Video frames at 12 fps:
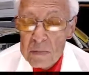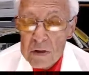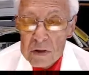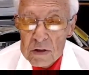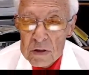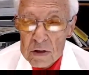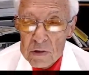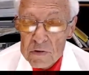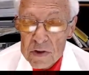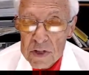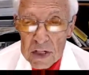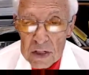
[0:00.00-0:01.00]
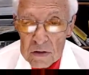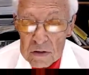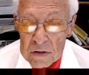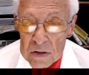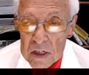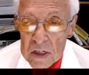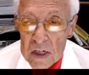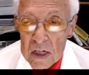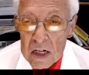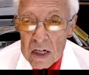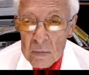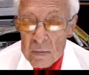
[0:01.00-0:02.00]
blood sugars for years,
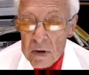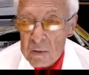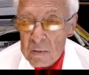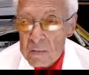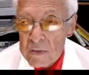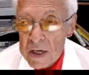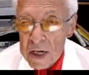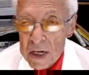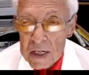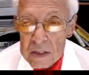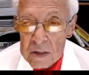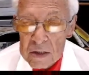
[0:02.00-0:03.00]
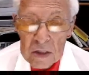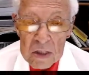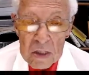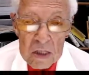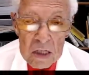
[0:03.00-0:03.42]
he probably has